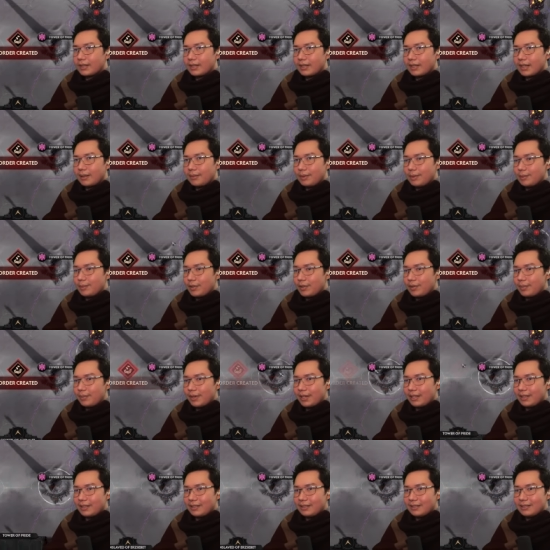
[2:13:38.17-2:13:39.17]
get me more
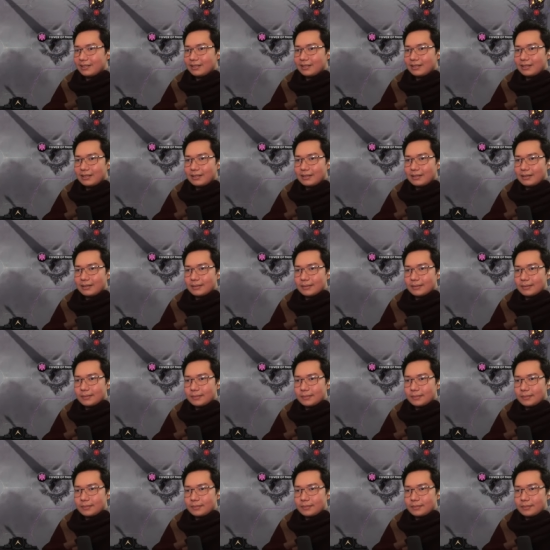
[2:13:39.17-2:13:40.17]
money.
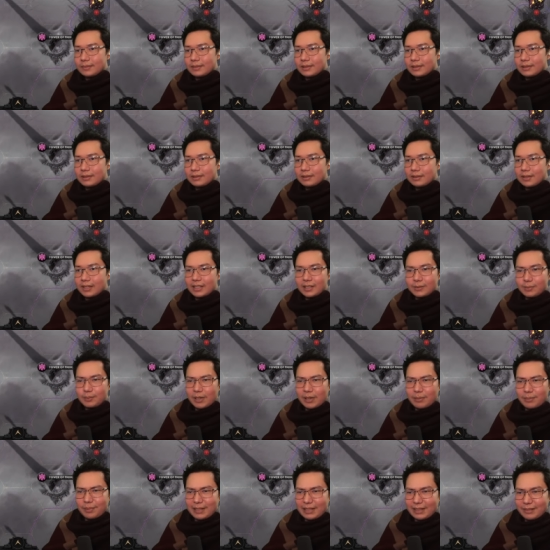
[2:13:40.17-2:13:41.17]
It's
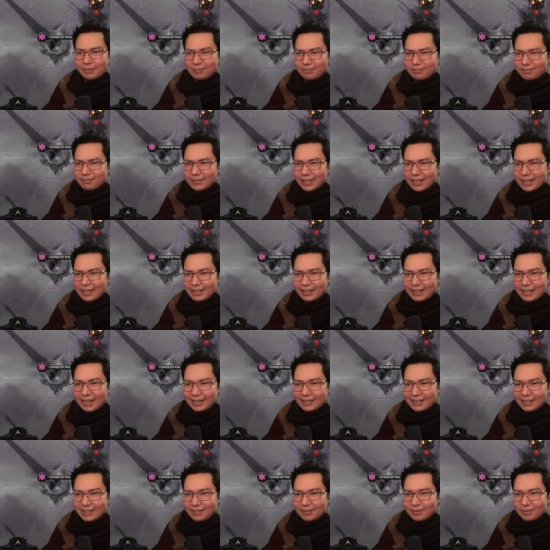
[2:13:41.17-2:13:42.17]
probably
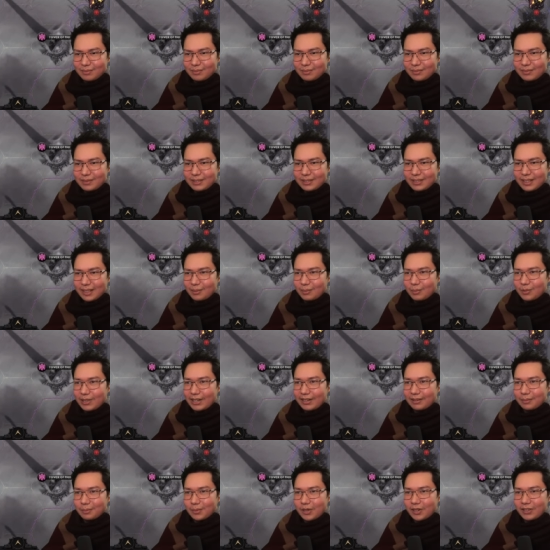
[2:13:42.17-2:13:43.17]
indicated
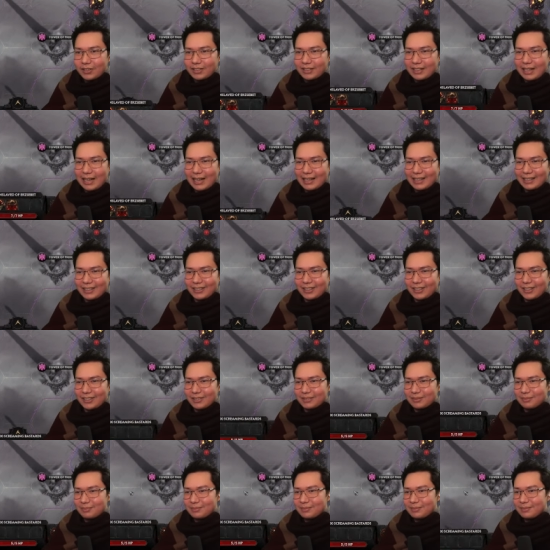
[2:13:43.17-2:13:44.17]
somewhere on an
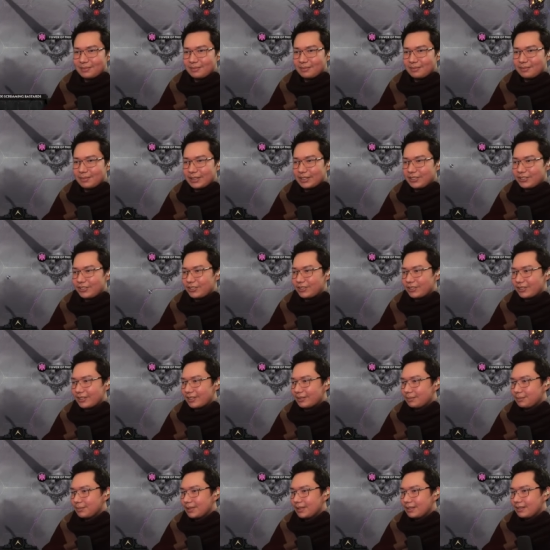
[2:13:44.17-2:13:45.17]
icon, but
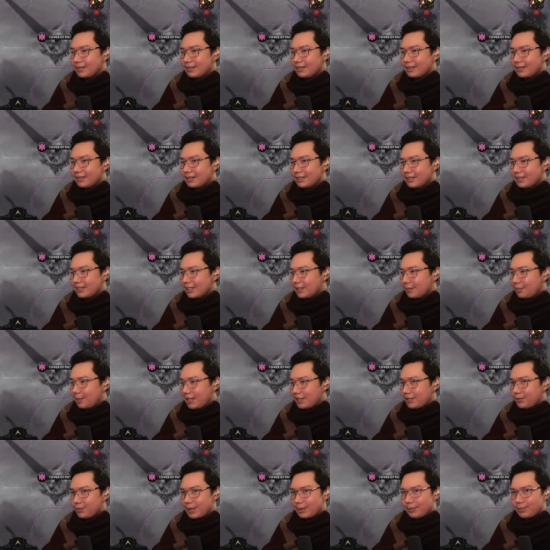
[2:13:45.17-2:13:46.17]
sure. It's still
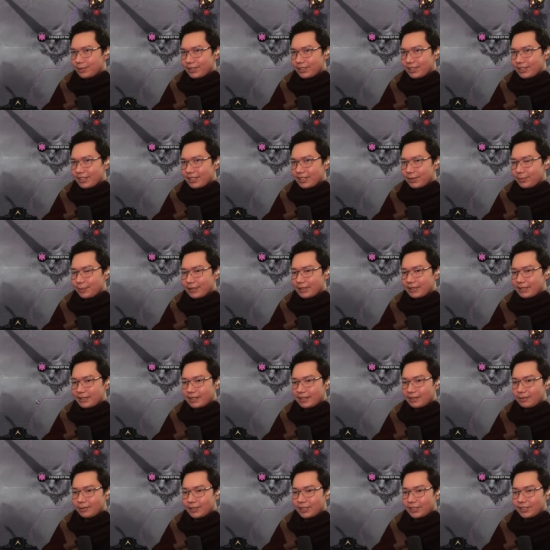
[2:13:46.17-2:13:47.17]
plus one prestige per
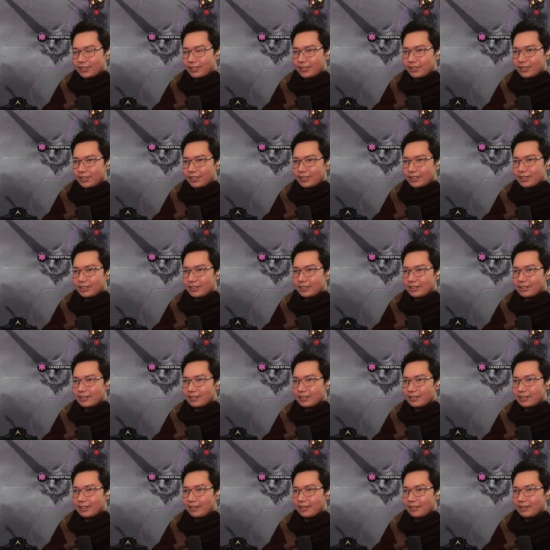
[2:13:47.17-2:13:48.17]
turn, which is good.
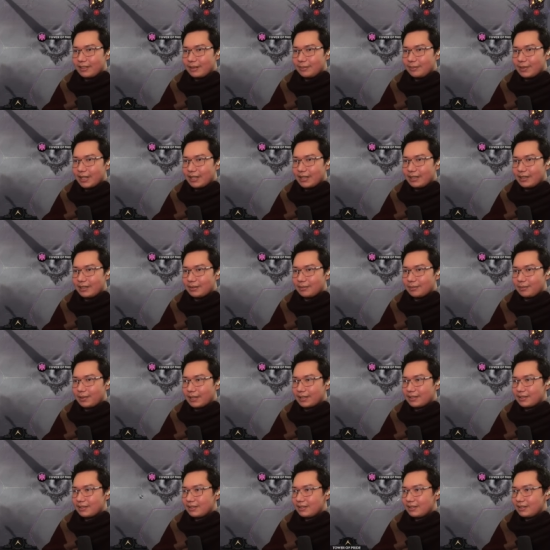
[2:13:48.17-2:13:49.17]
Currently I'm getting
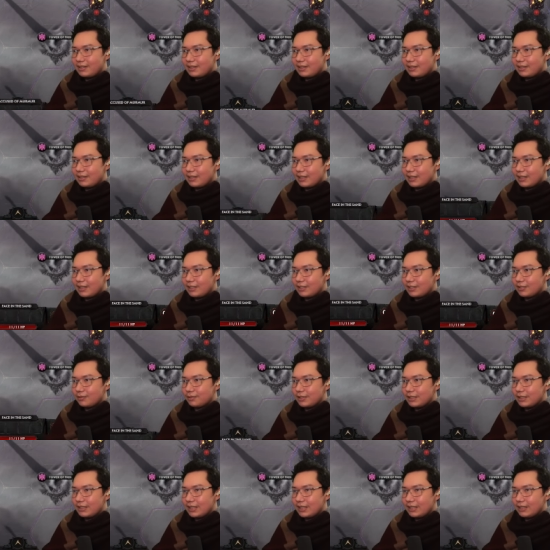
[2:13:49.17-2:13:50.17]
plus six. I need to
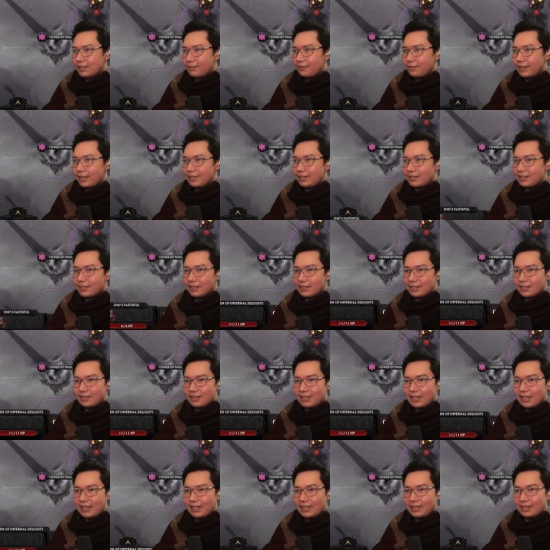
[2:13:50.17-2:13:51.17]
retake the Face in the
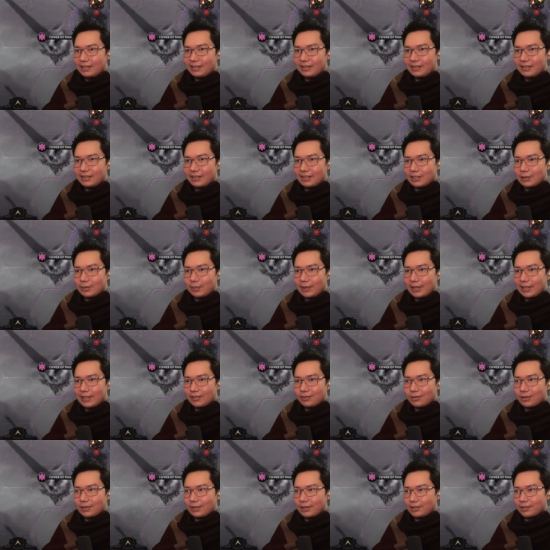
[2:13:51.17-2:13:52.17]
Sand. This
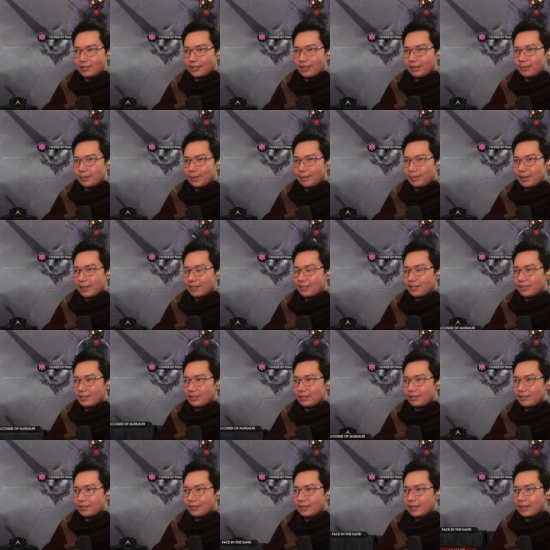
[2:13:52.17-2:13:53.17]
place will also give me plus
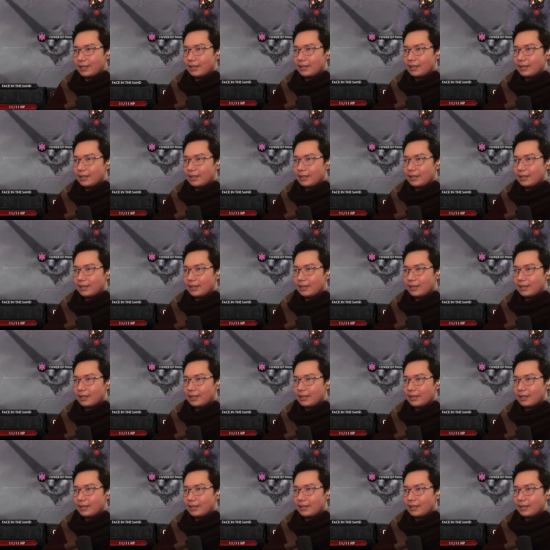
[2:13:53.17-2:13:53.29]
two.